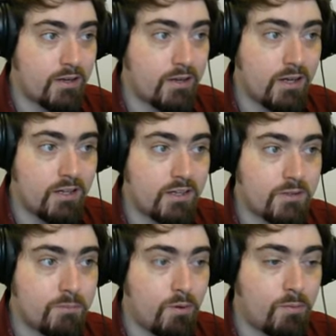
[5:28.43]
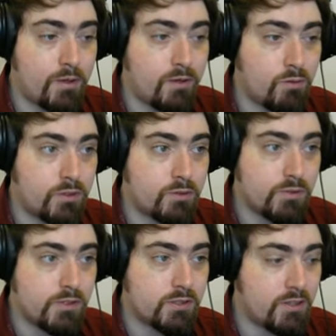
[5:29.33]
Khal has a bomber, which
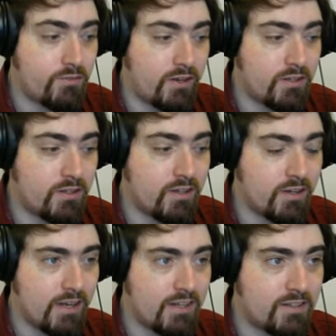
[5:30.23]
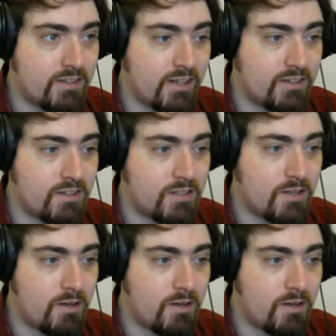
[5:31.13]
will defend against this,